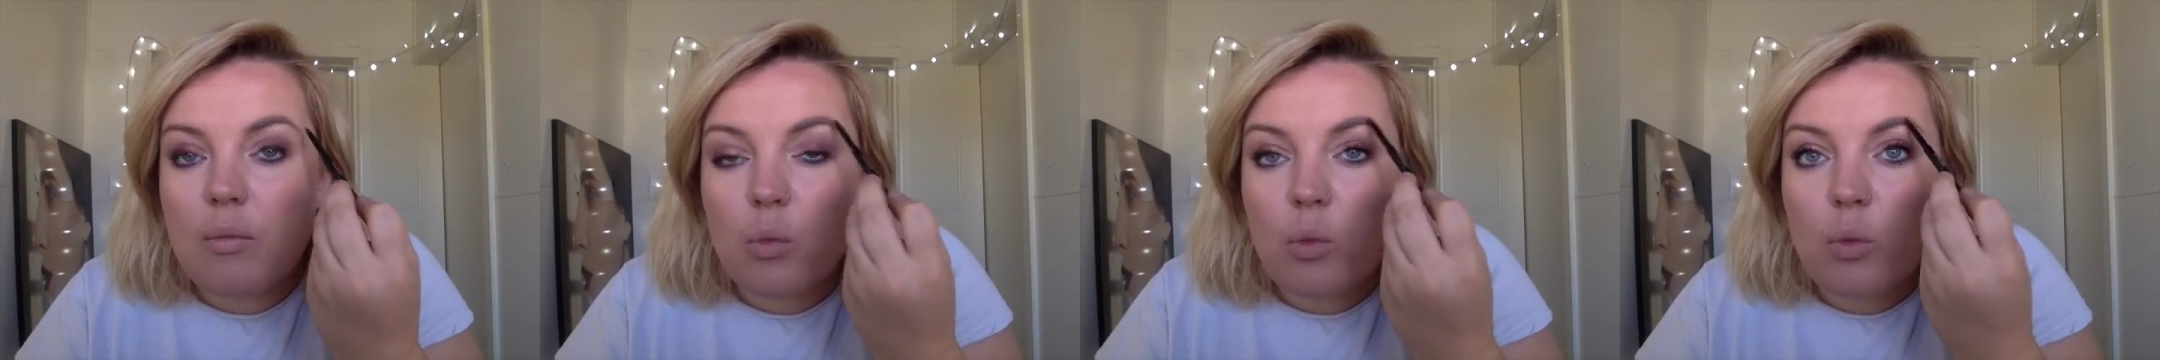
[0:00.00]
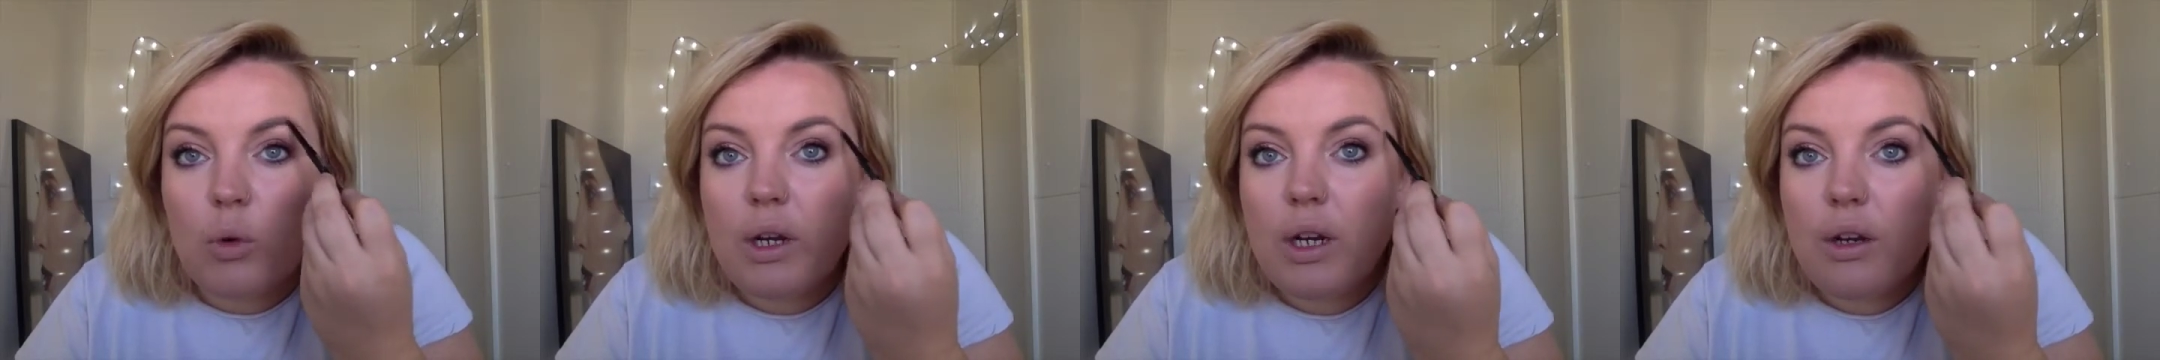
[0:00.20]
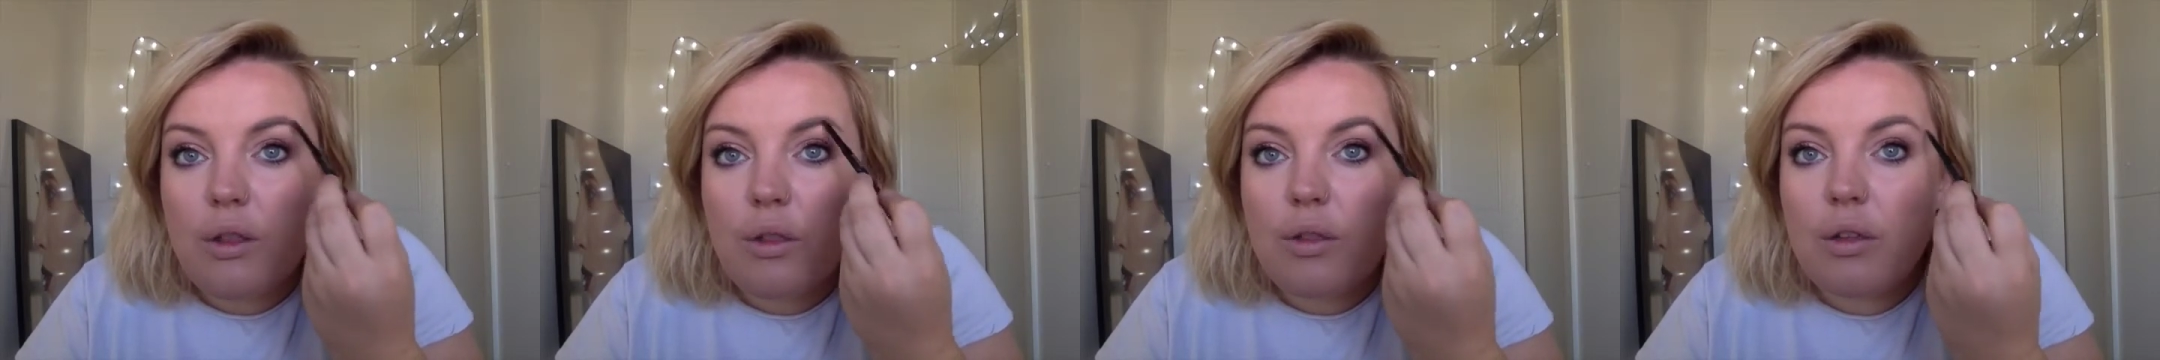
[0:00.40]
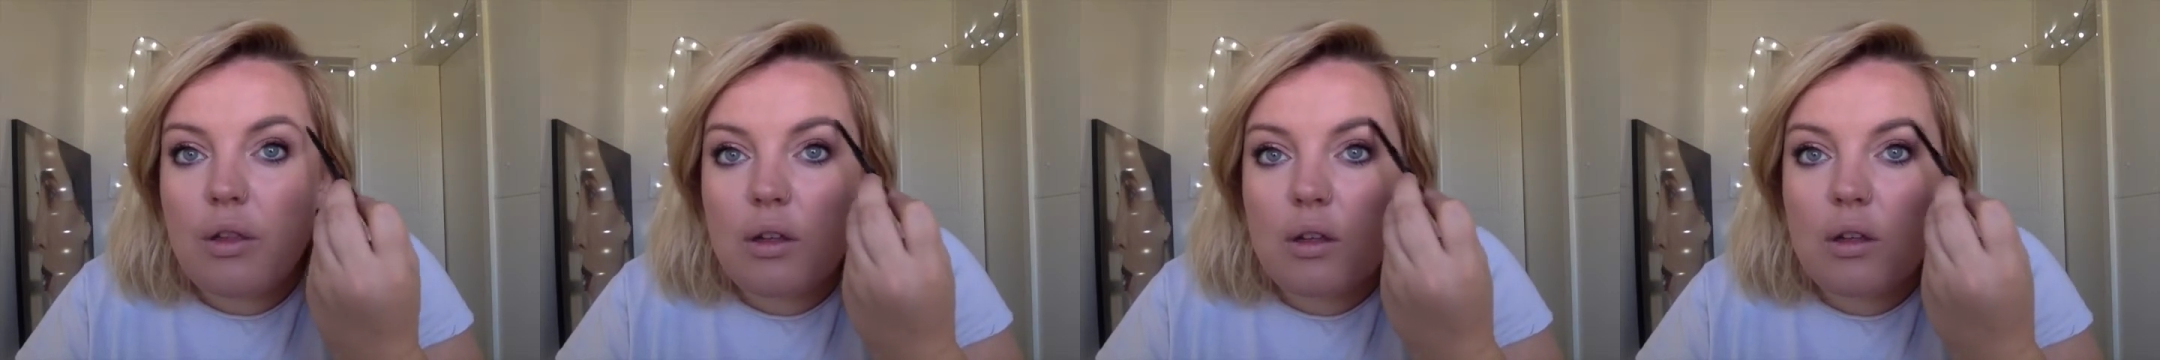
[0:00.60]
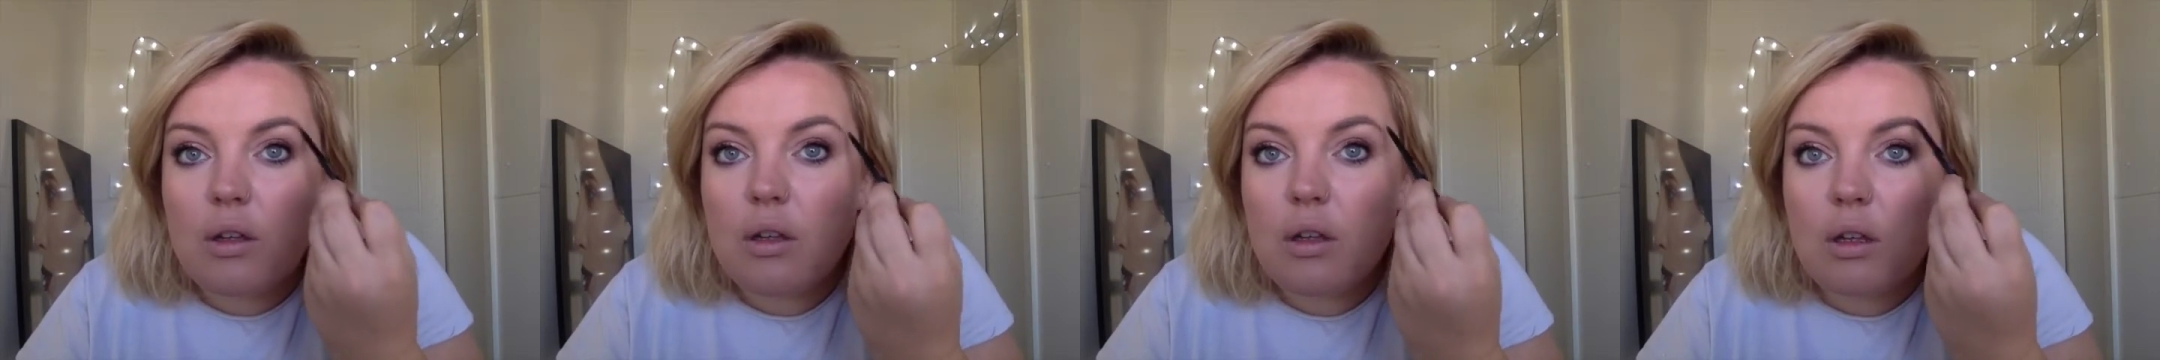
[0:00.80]
width
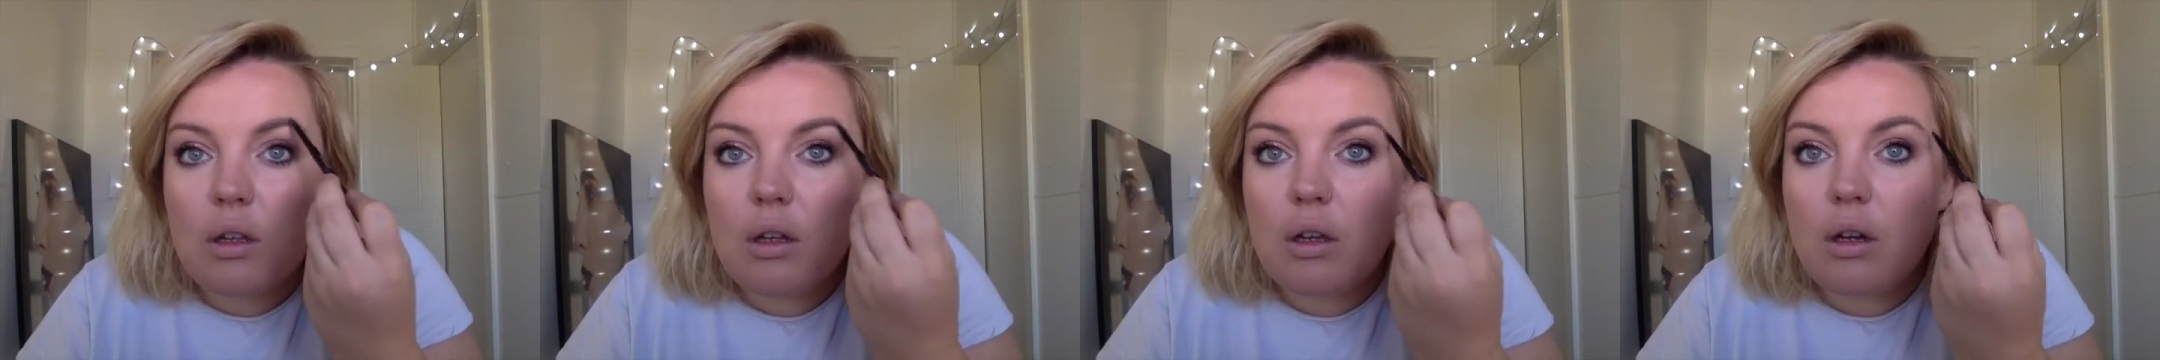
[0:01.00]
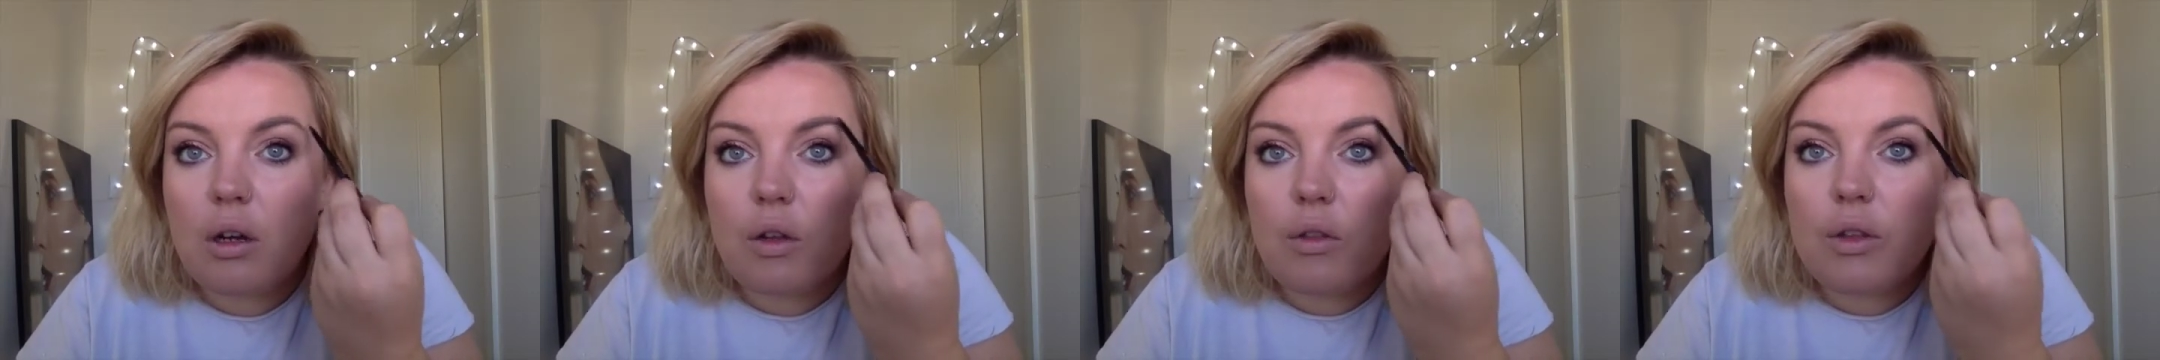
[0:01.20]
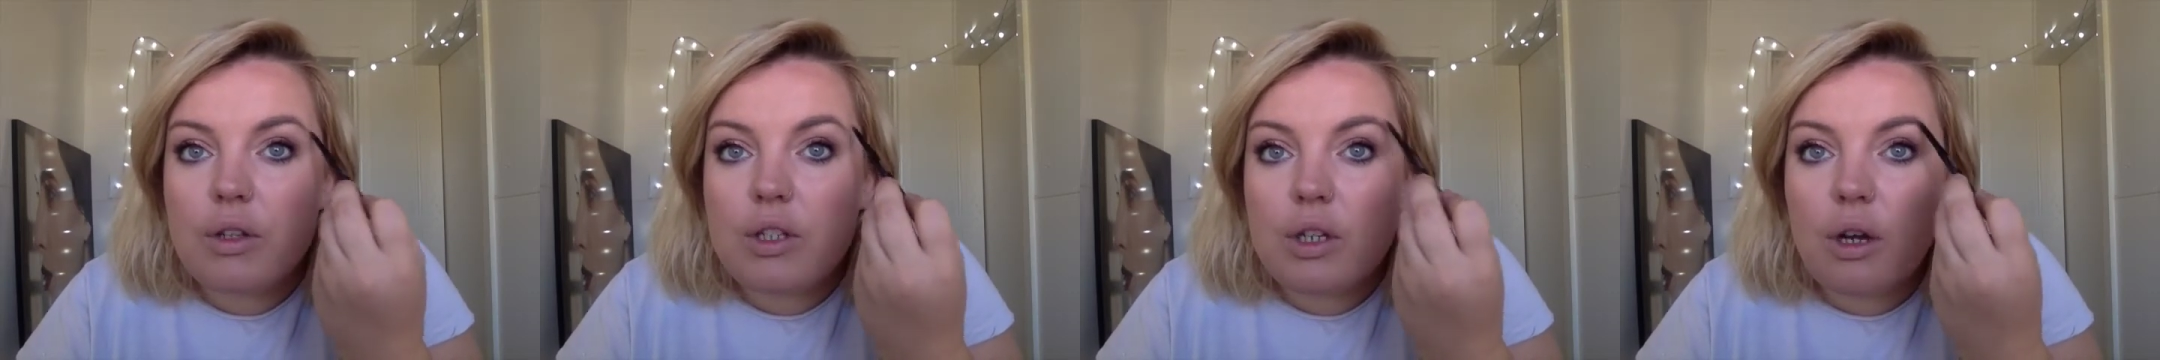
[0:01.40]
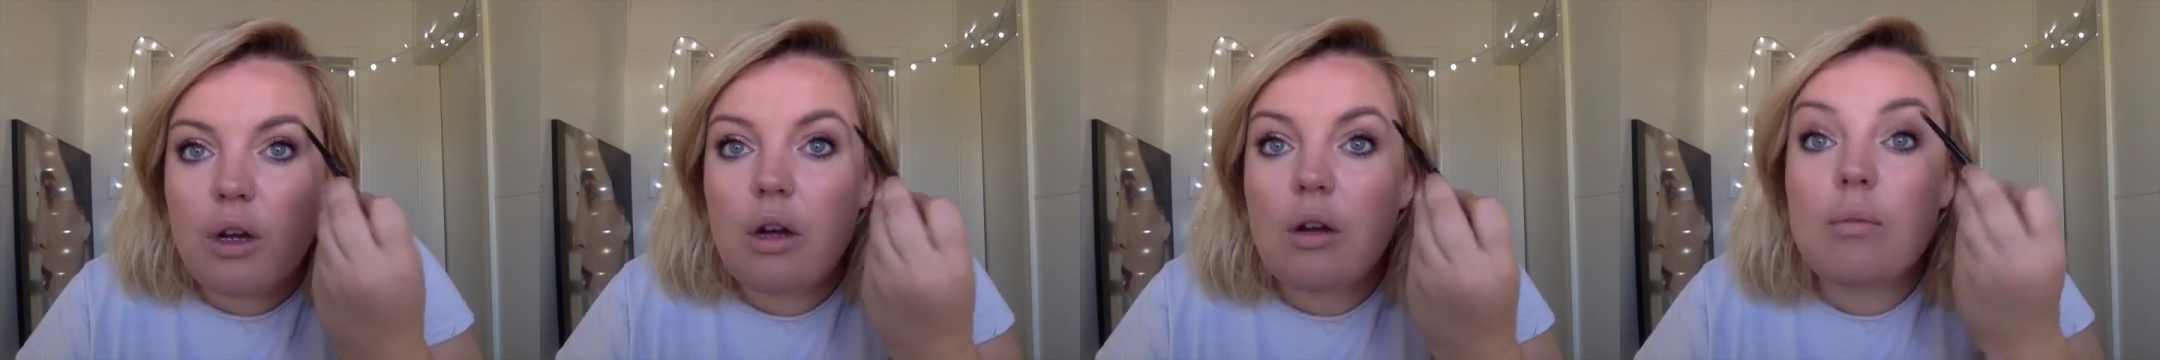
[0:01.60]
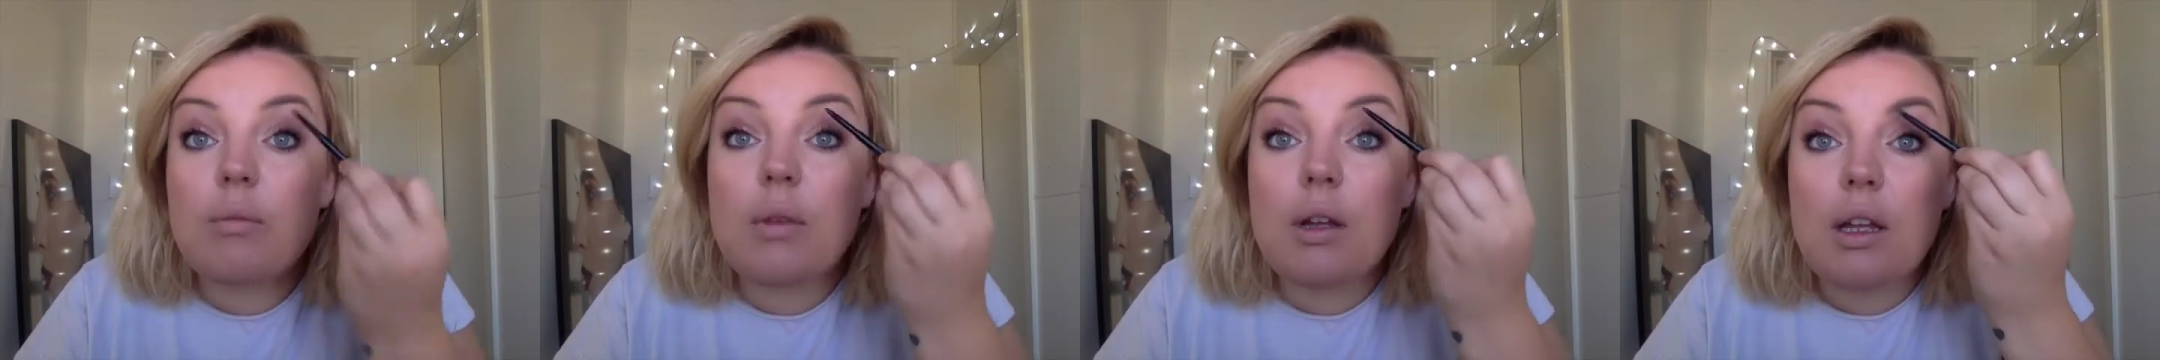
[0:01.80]
on the
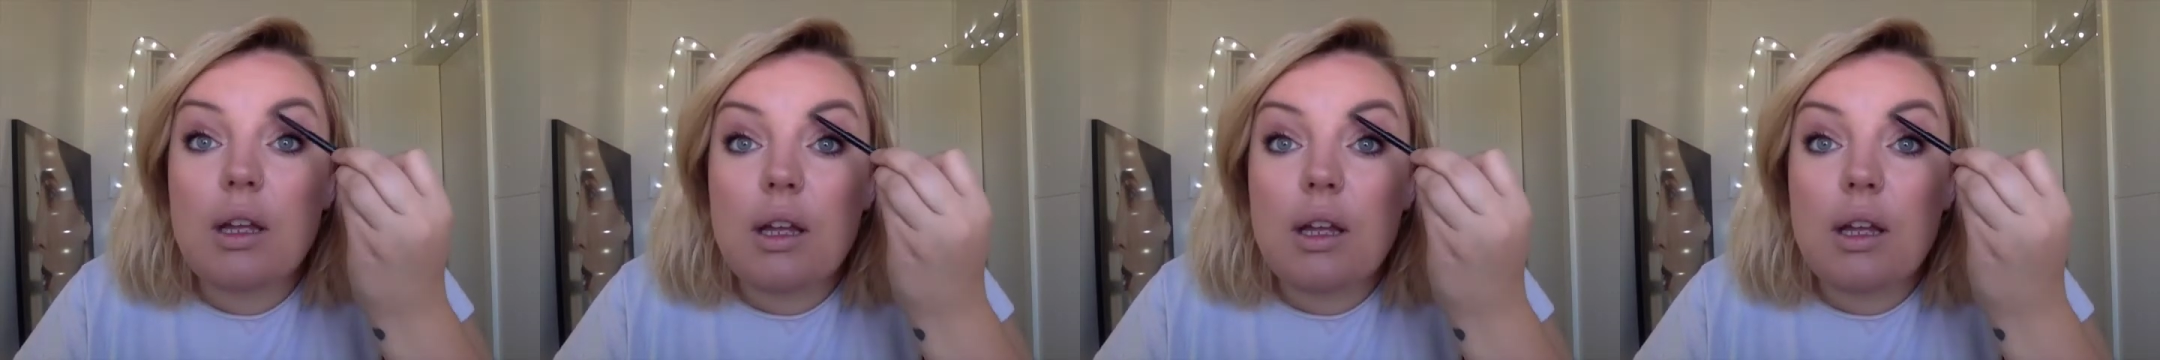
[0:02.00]
top.